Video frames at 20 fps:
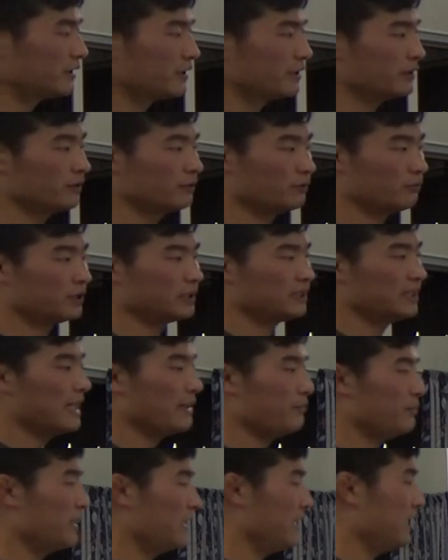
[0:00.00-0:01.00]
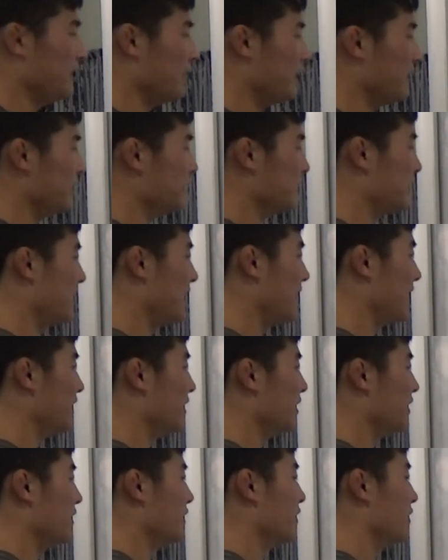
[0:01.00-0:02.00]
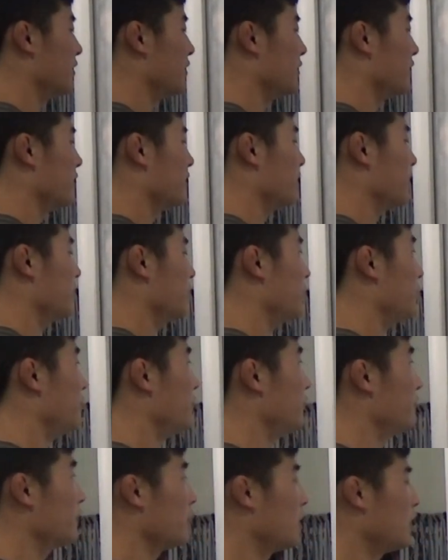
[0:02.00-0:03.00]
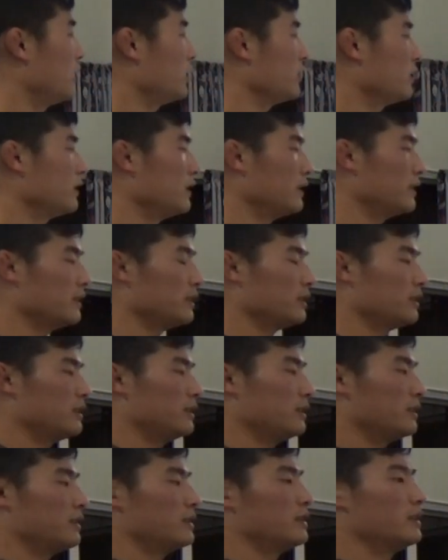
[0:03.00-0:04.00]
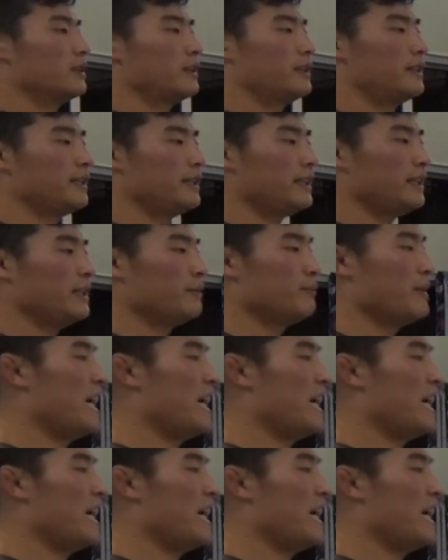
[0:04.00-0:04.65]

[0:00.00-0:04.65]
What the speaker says: so what's happening is that you've got the